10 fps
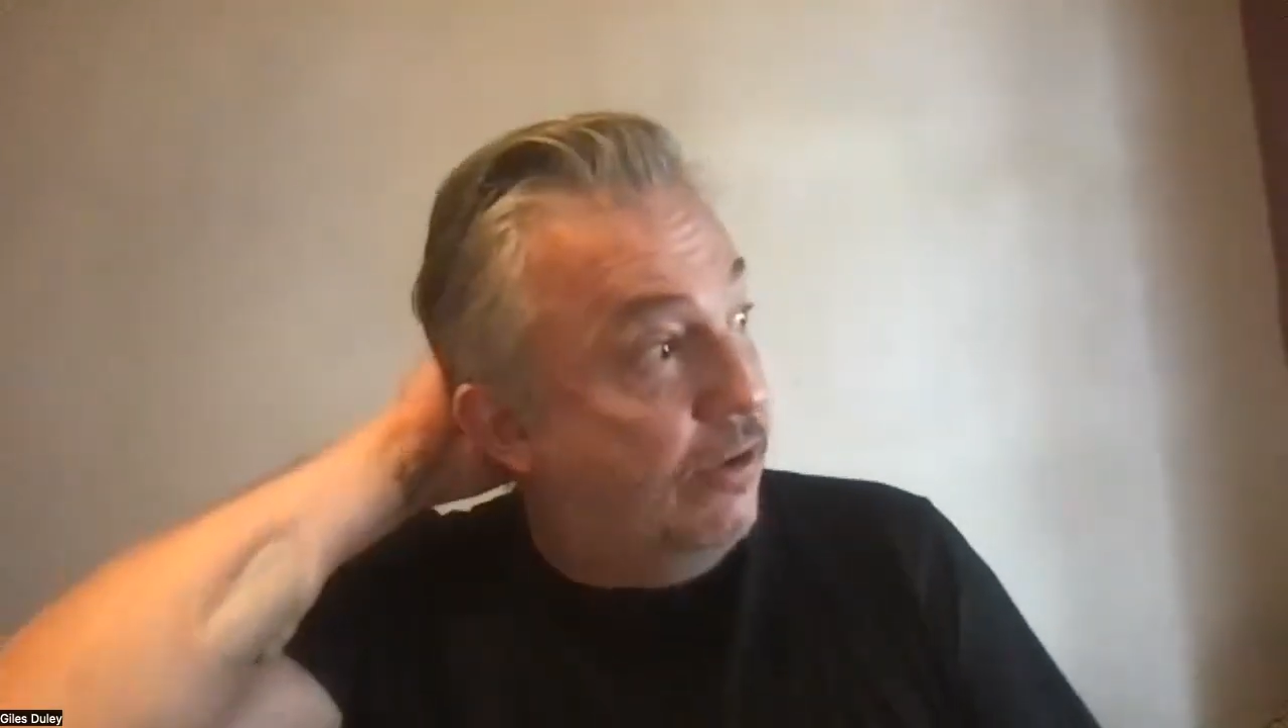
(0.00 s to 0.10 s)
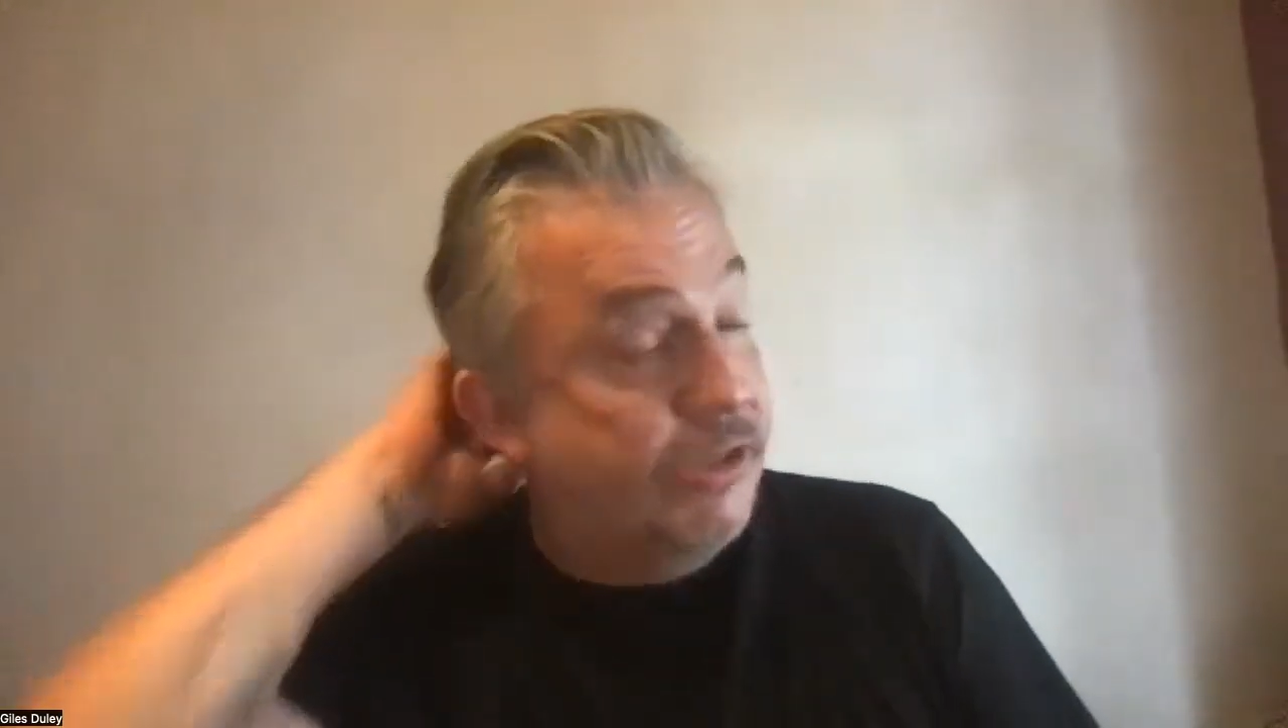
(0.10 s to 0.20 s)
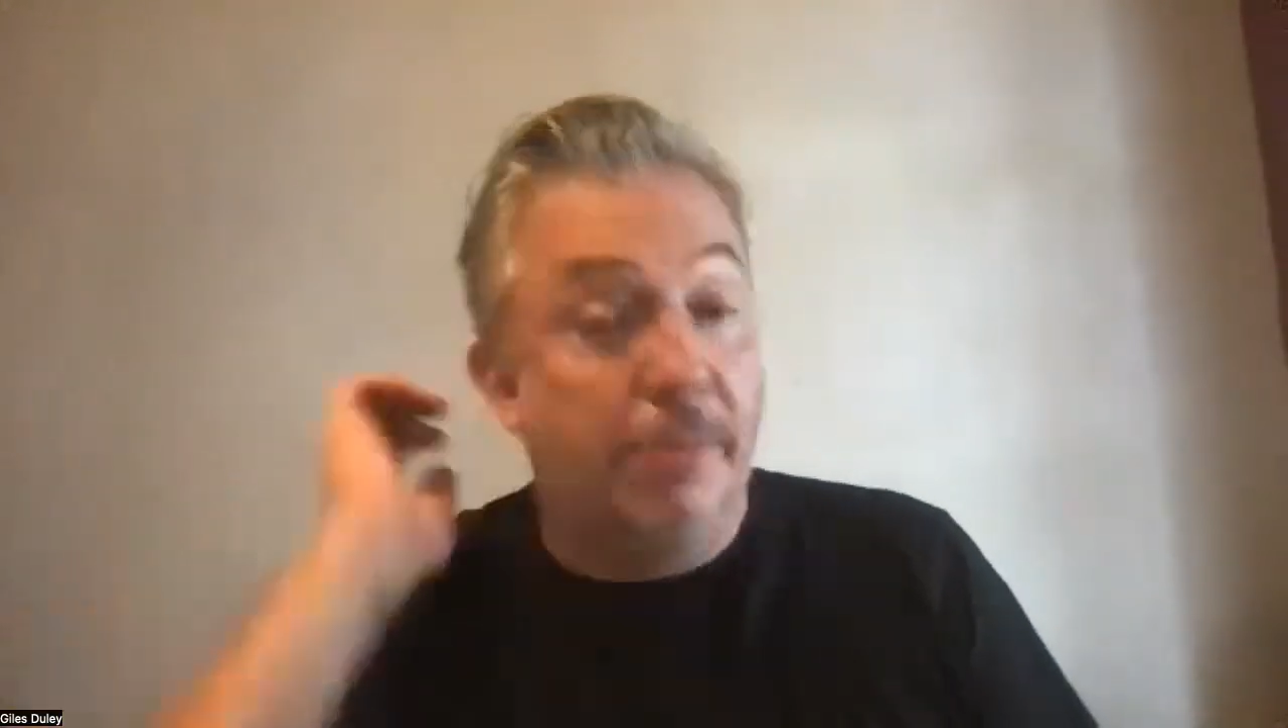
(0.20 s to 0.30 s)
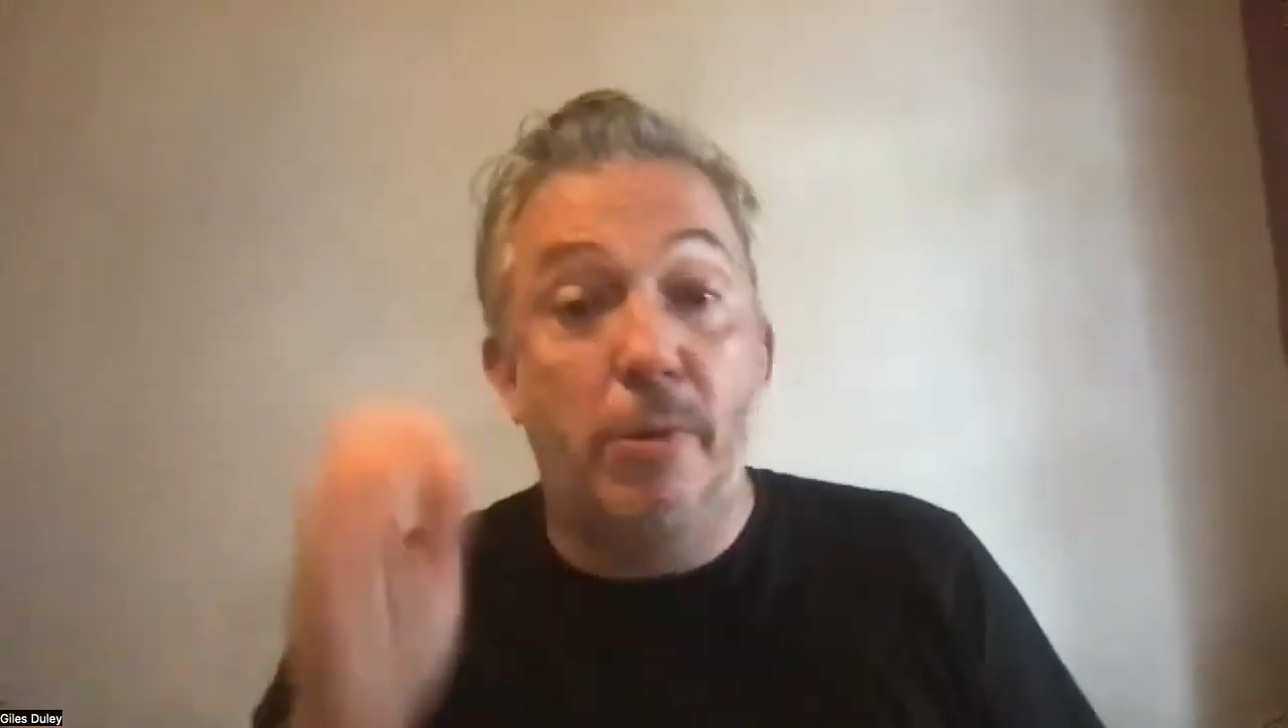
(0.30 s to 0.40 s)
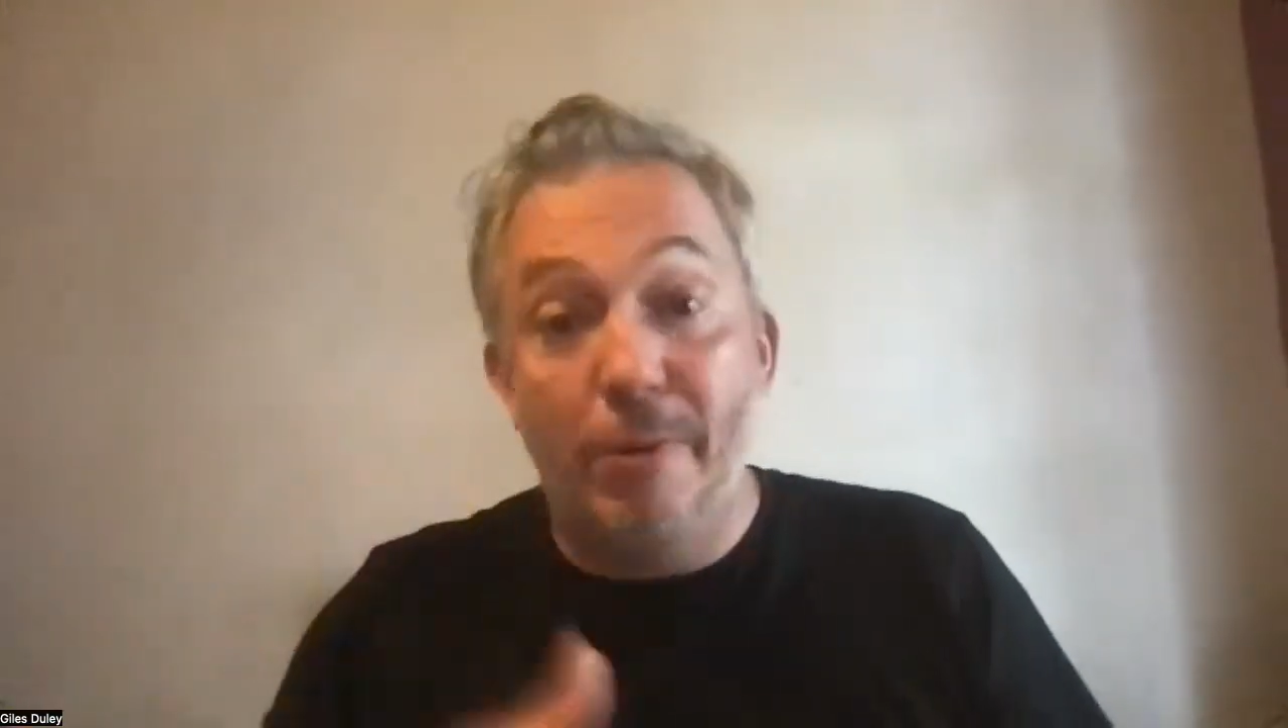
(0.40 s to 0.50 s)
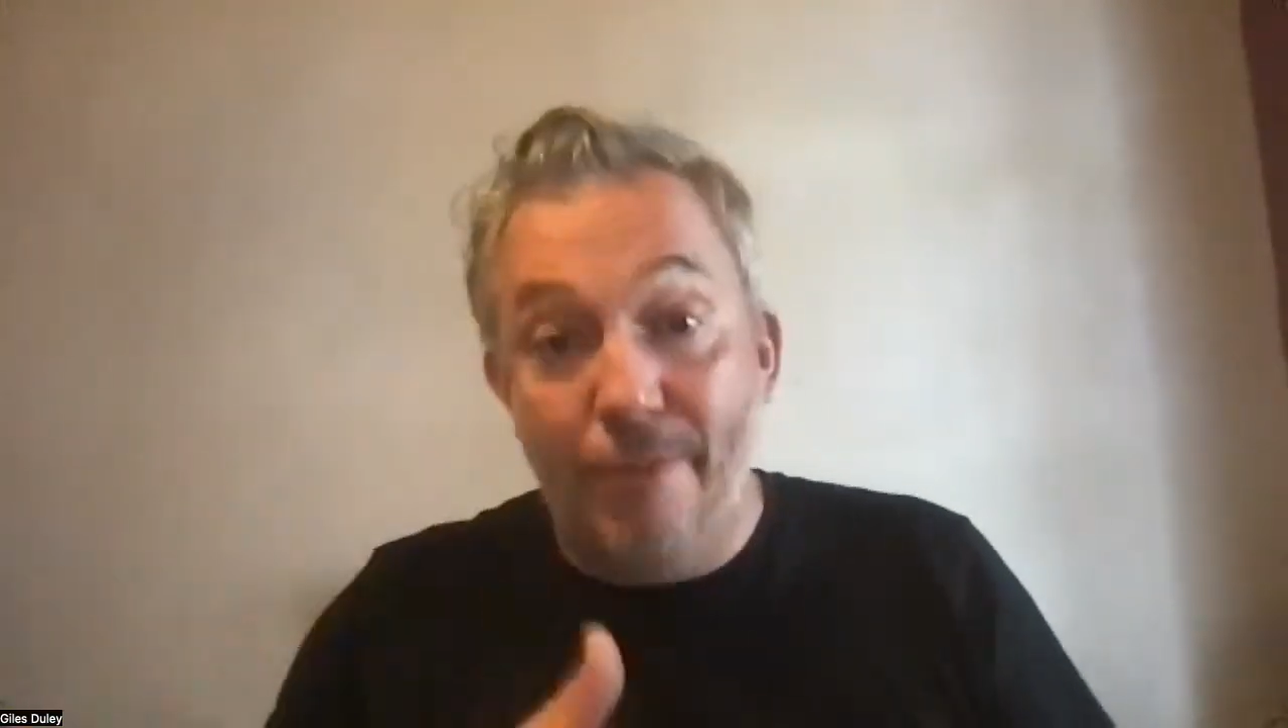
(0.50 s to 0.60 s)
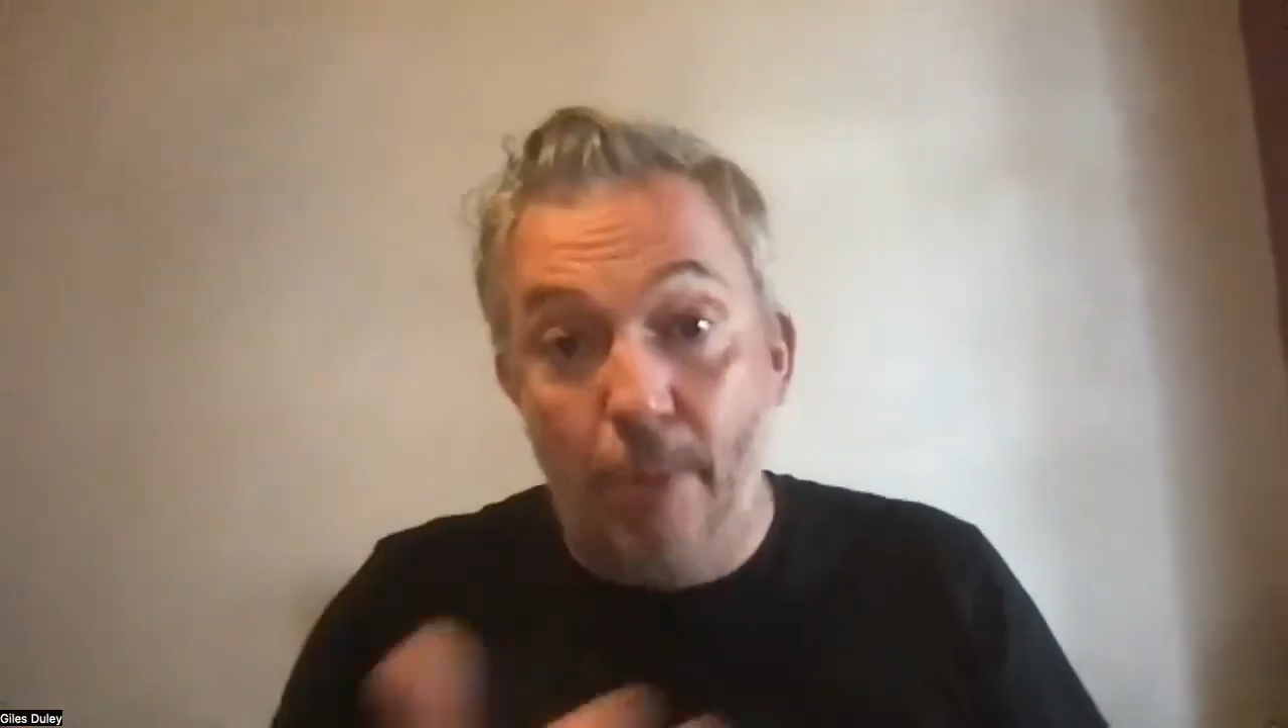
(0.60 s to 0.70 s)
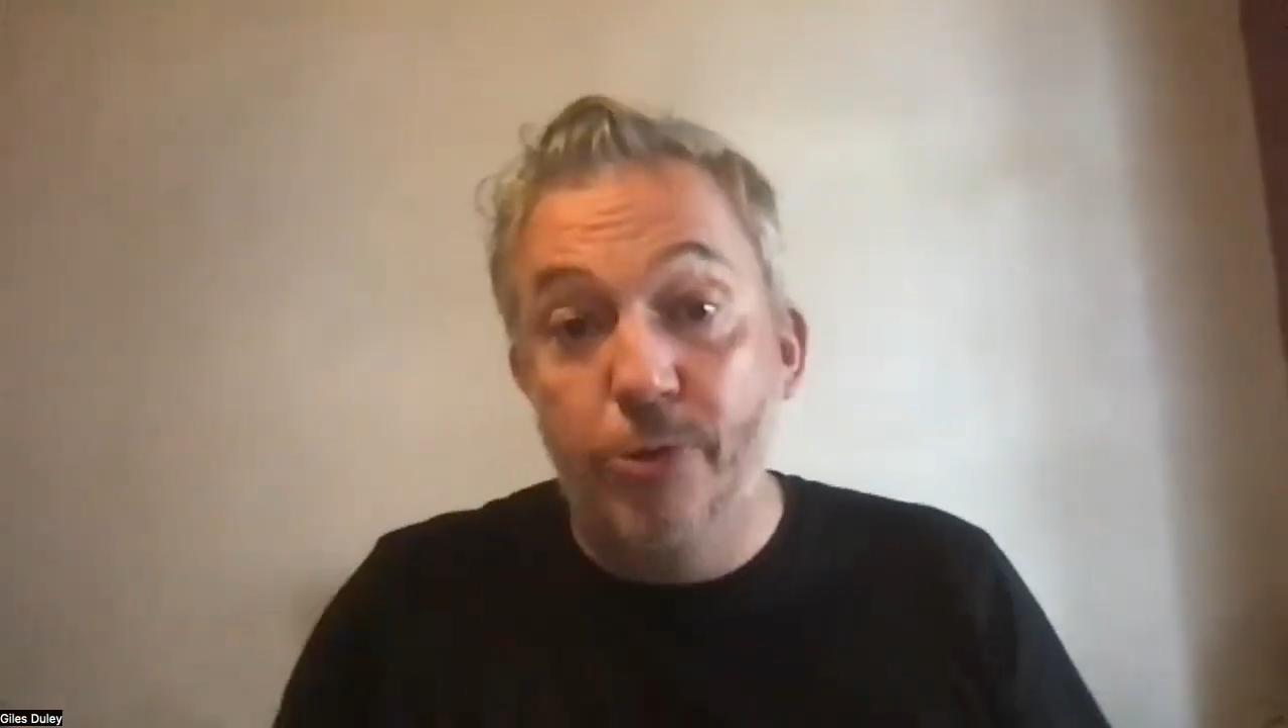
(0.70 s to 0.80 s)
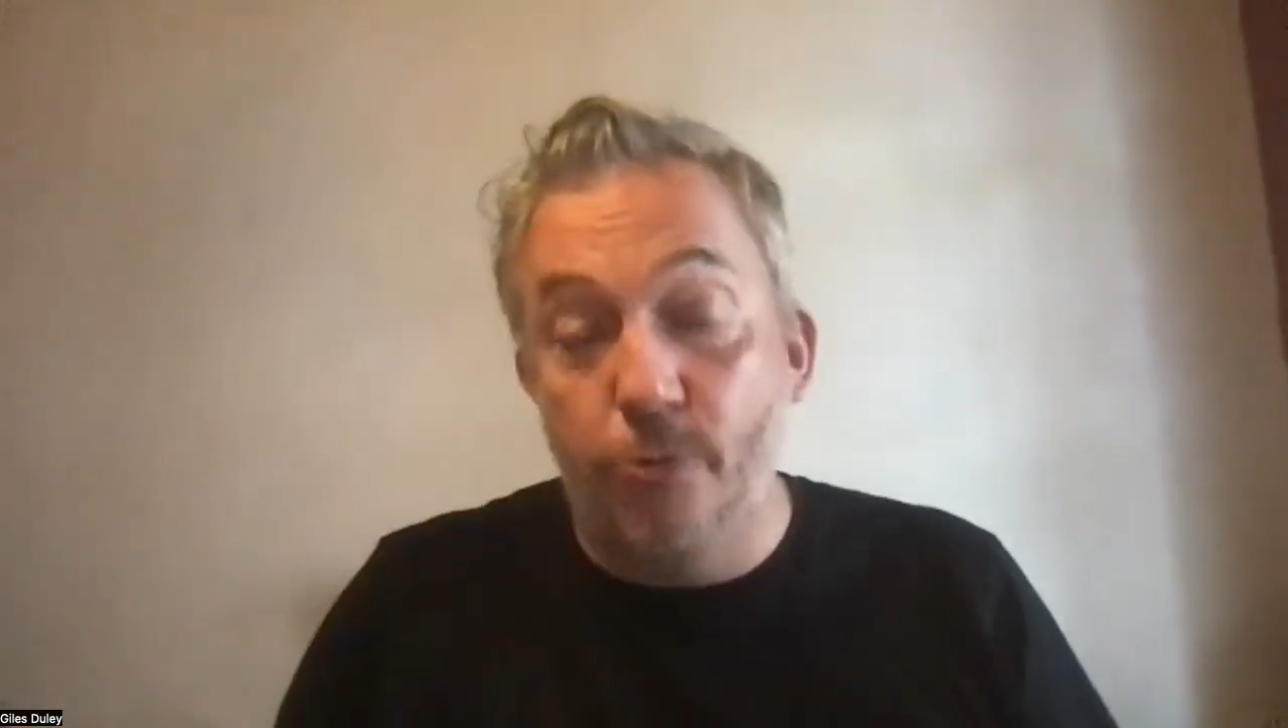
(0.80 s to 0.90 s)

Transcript: of somebody we've helped